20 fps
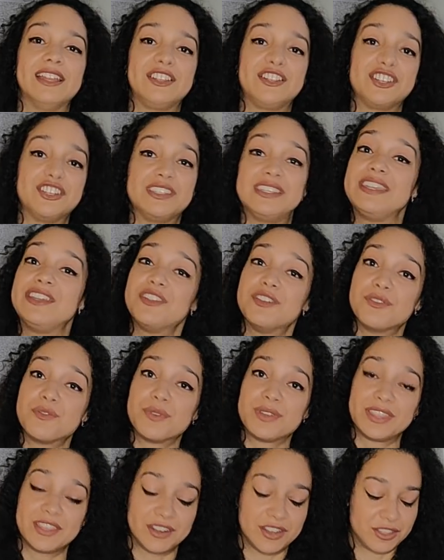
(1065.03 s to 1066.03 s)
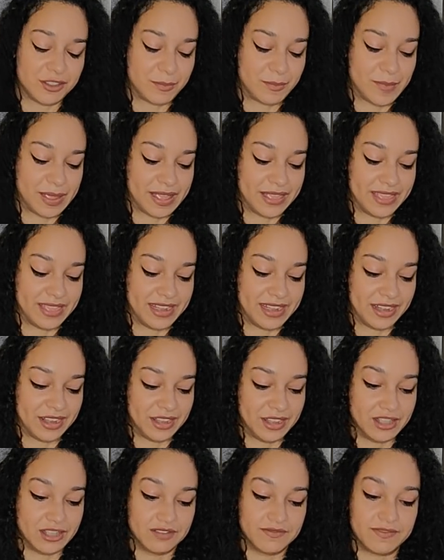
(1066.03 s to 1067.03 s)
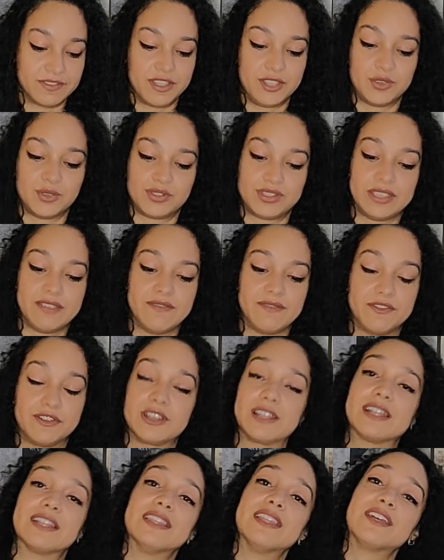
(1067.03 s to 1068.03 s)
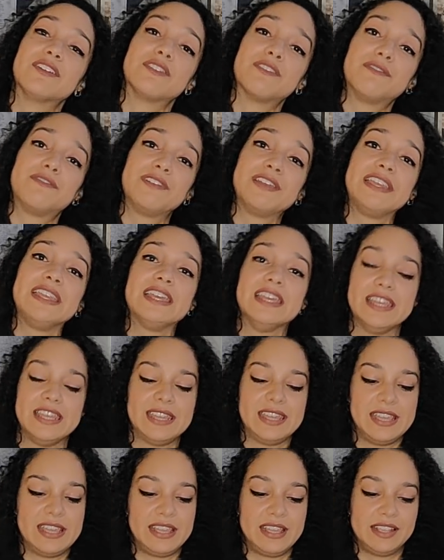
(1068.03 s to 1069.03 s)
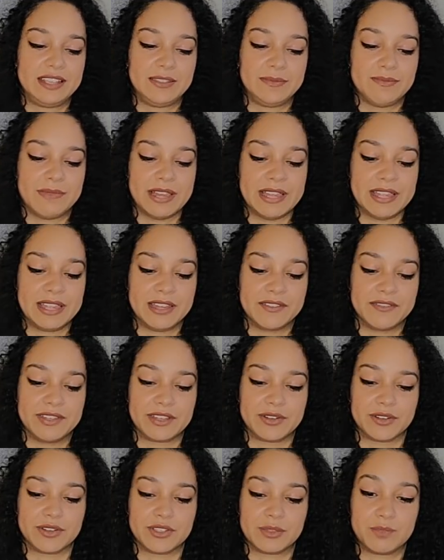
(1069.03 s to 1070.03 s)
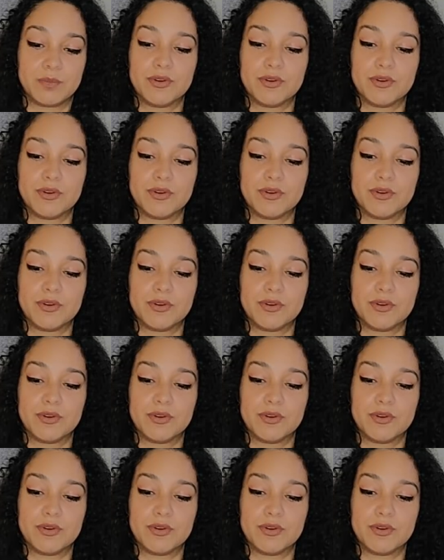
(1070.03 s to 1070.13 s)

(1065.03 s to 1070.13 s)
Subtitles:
then continuing with another pen that I love using for calligraphy is my Kaweco